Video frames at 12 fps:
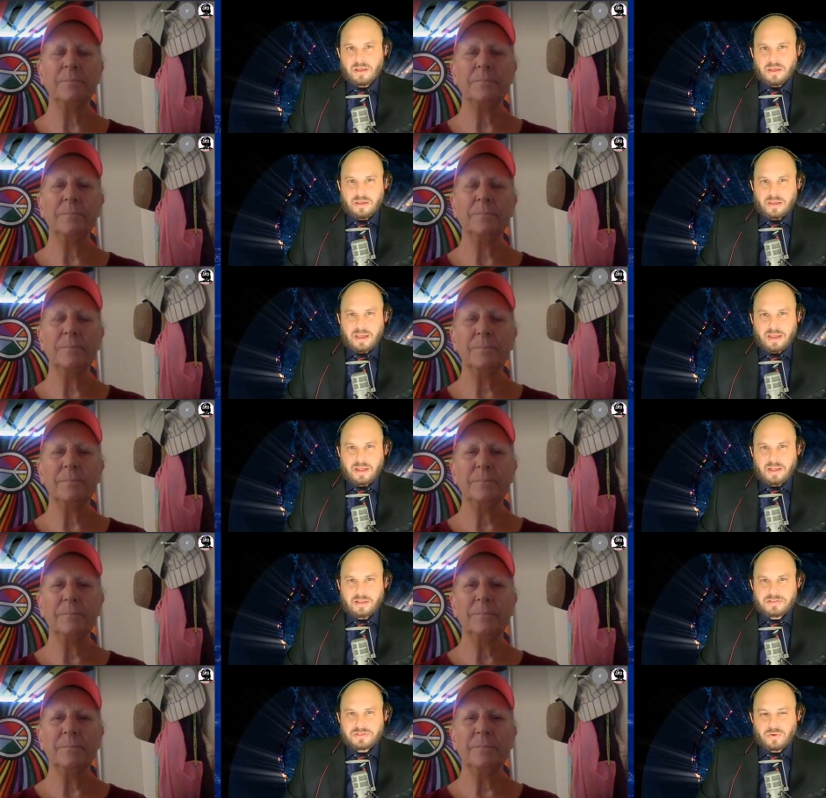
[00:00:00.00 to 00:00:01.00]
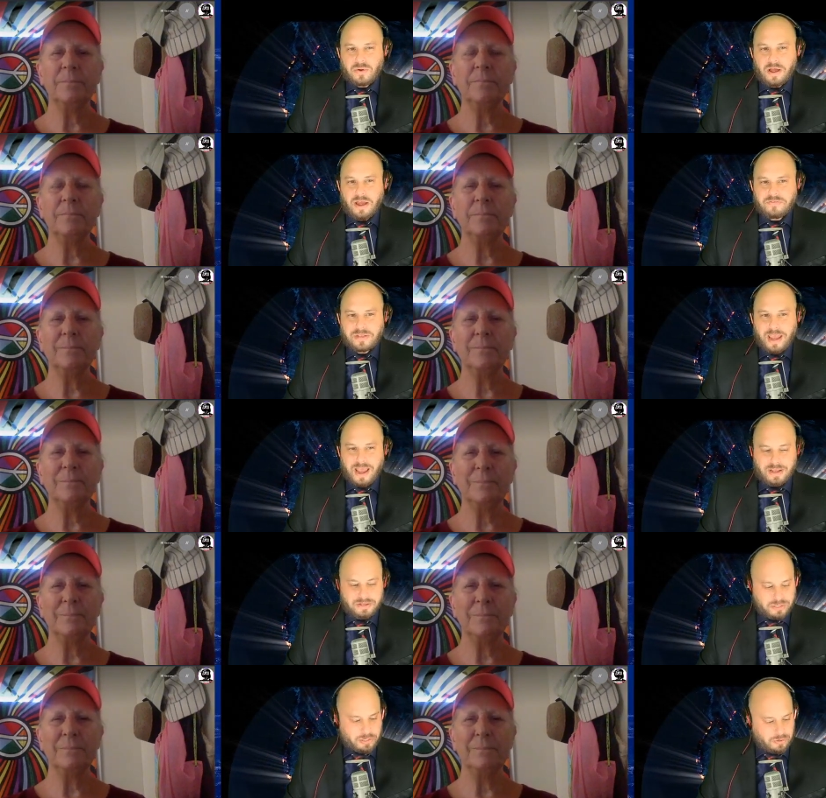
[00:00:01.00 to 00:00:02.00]
Speaker 1: yeah, so I have to
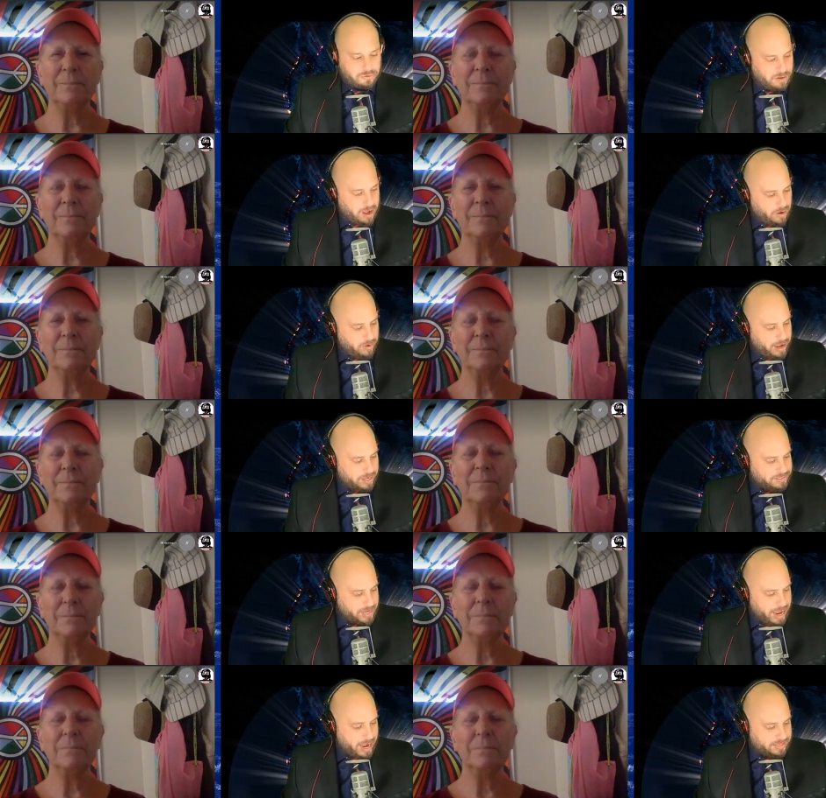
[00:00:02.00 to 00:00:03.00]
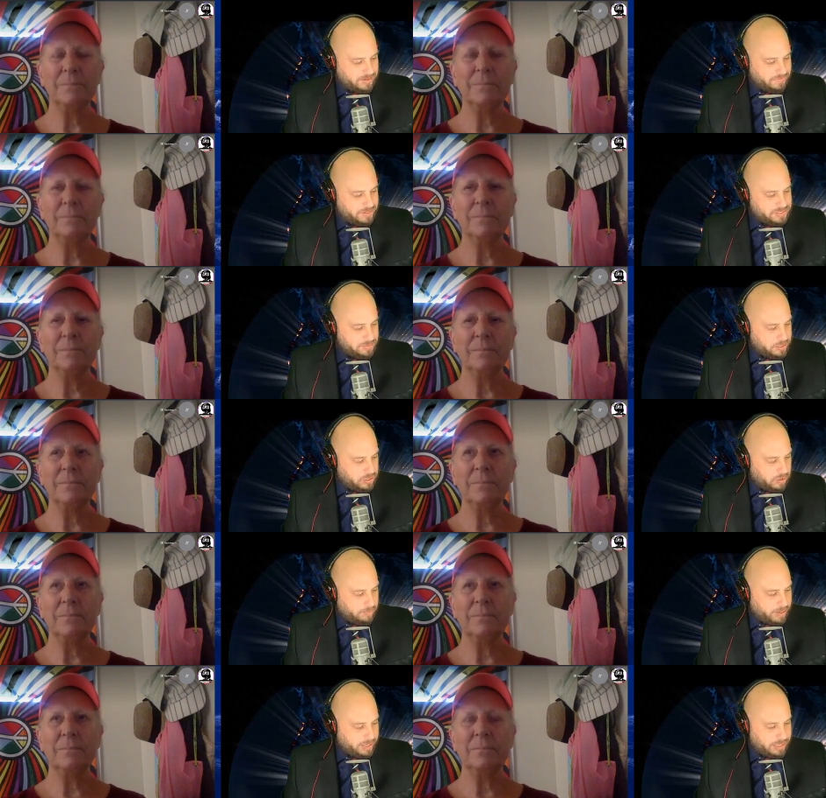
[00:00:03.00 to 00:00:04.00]
ask you, how has activism, in your
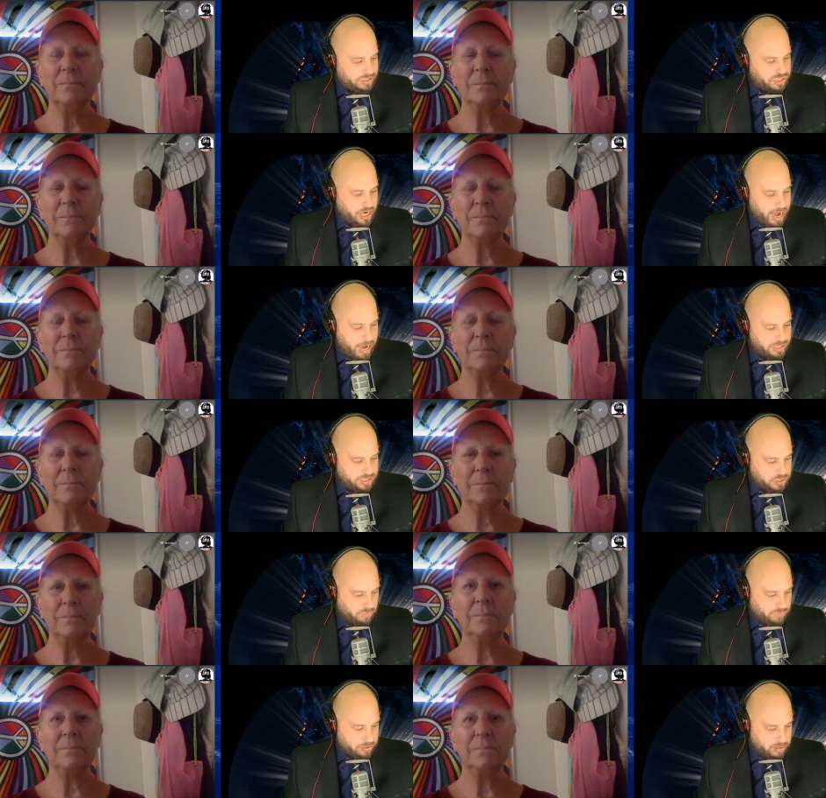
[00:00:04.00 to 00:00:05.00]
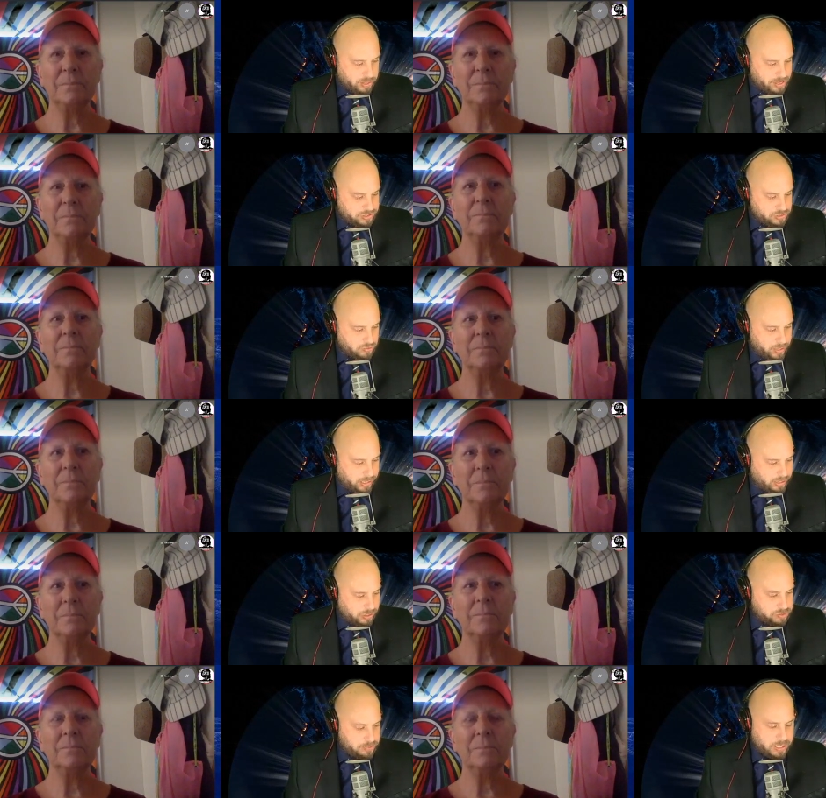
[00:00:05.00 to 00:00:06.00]
opinion, changed over the last 20
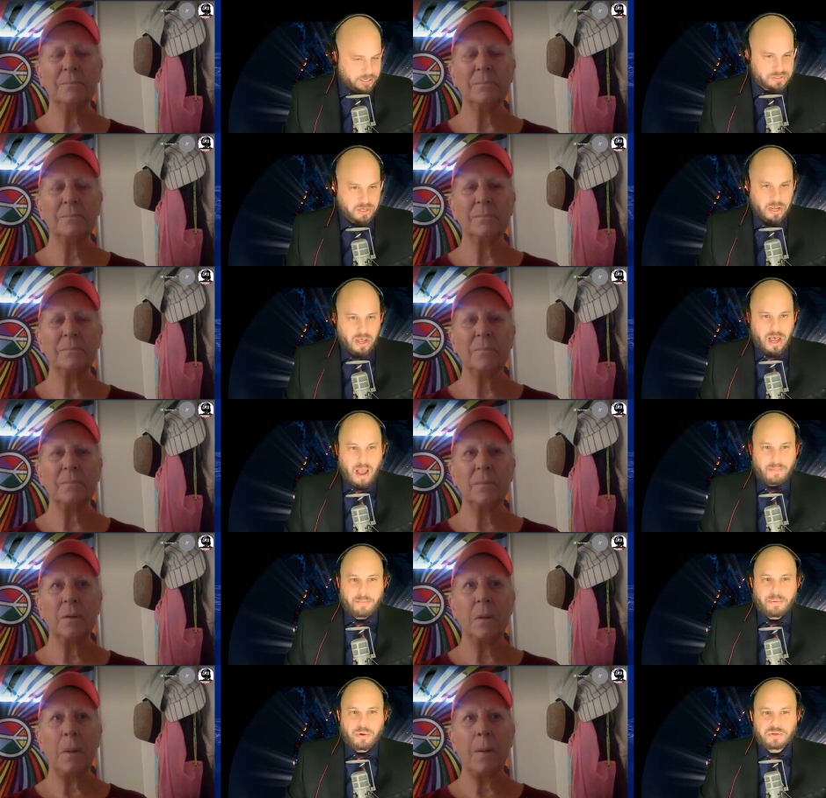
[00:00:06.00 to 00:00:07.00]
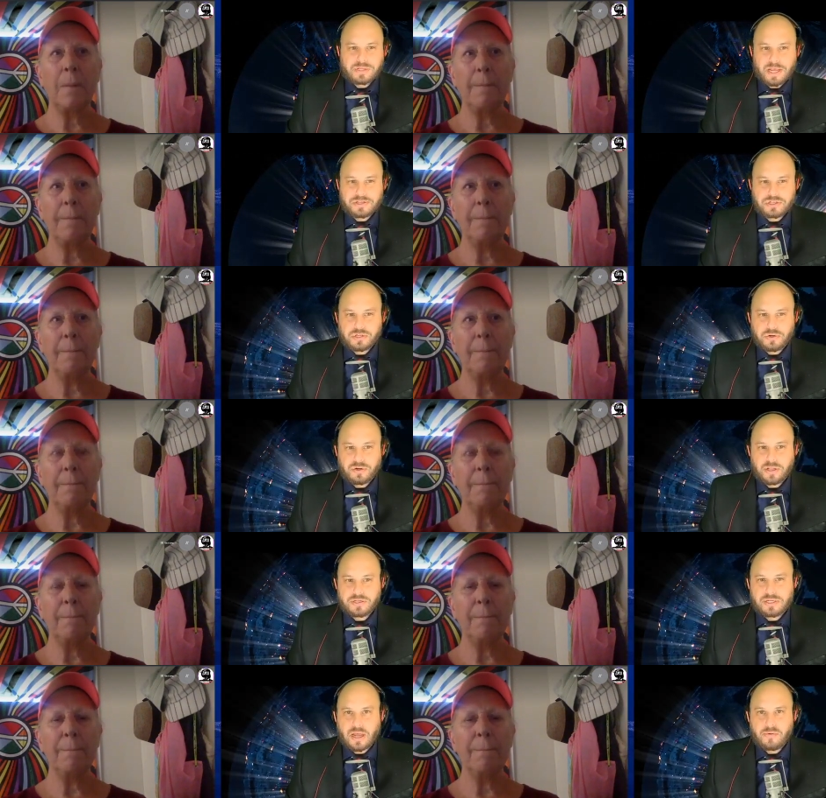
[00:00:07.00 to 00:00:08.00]
years? Because I'm a protest
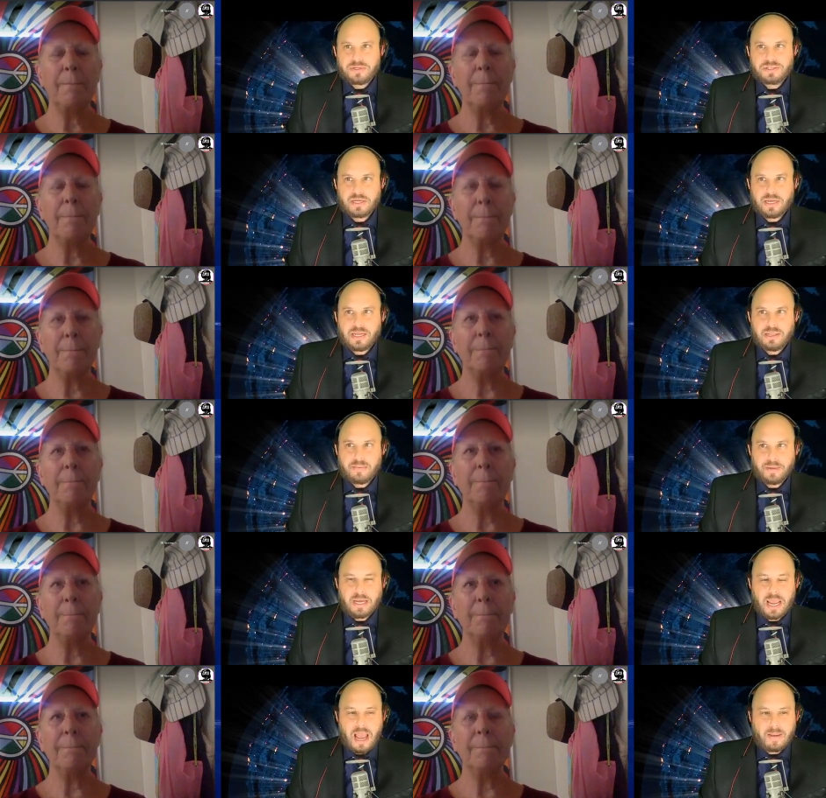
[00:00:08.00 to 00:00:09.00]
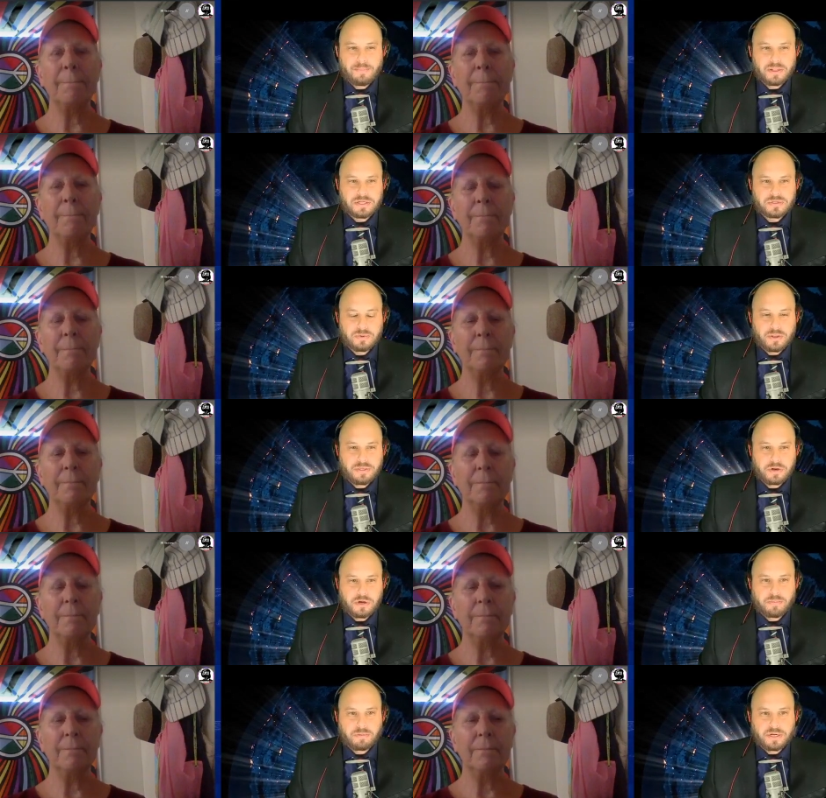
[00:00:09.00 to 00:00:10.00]
journalist. I was in the Minneapolis when the
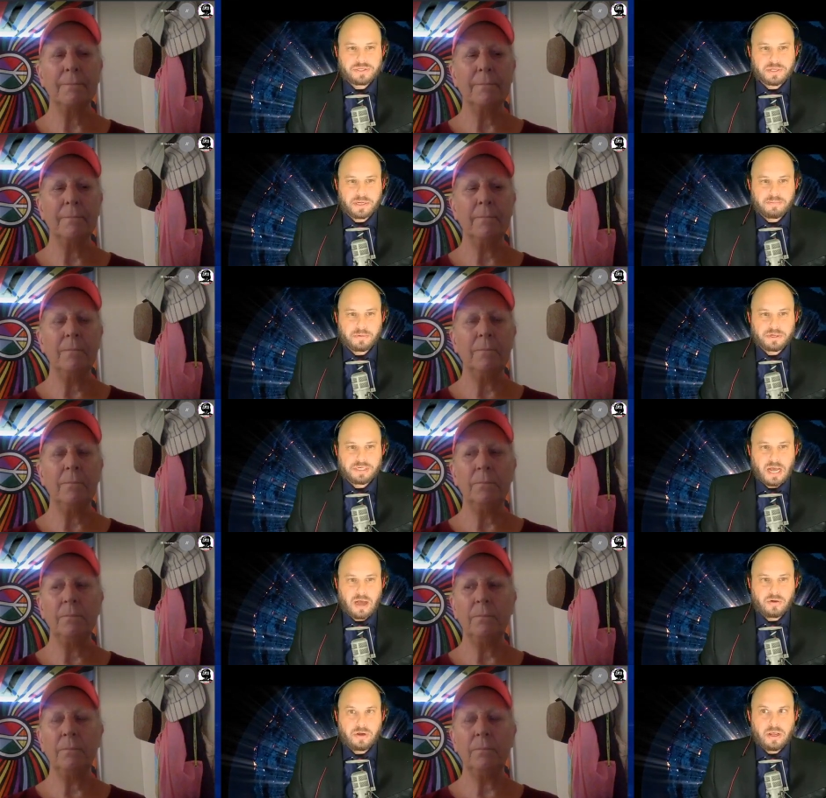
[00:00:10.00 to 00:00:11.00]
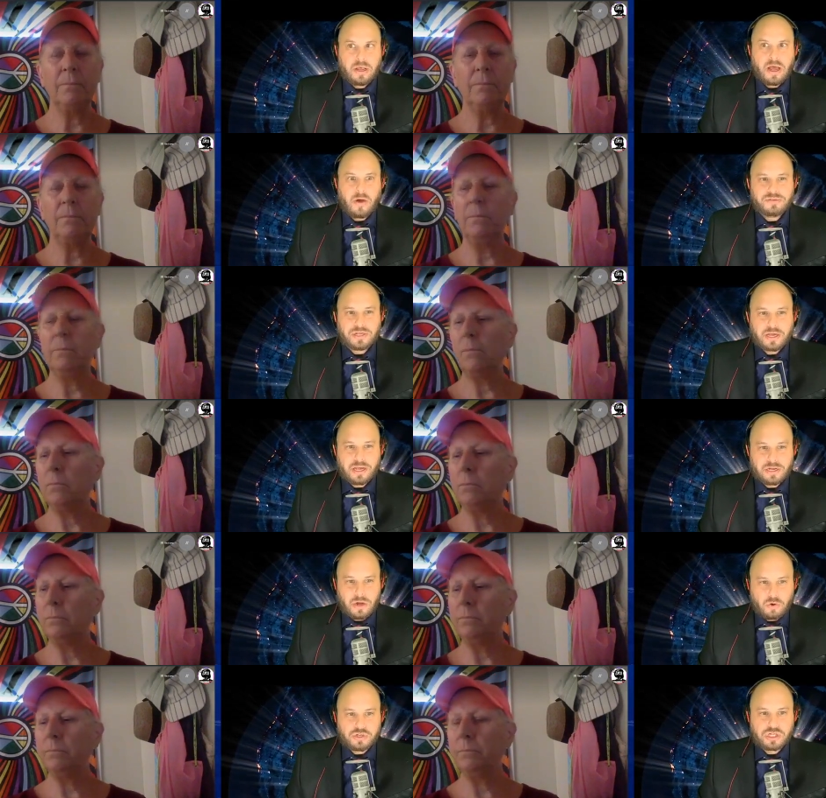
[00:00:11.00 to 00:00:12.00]
third precinct burnt down. I was in
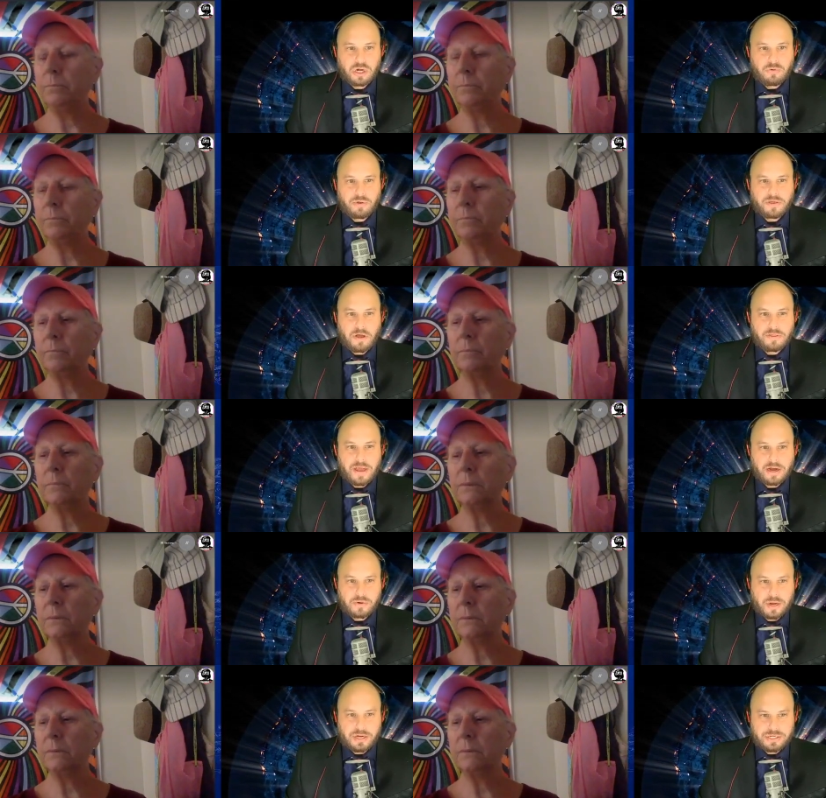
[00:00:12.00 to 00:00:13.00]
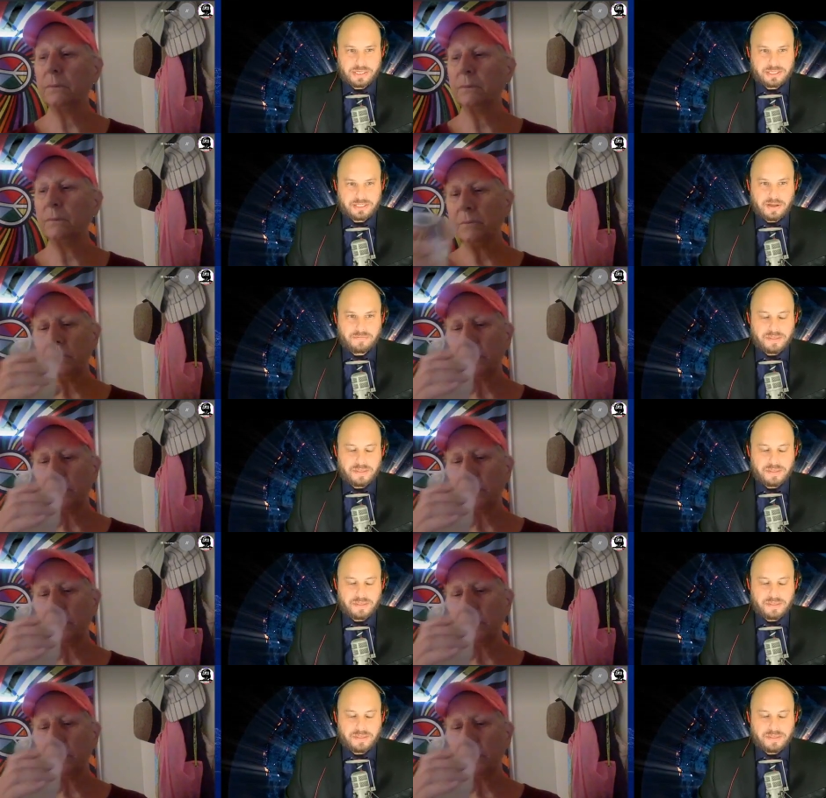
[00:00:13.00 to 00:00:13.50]
Kenosha with all that crazy stuff that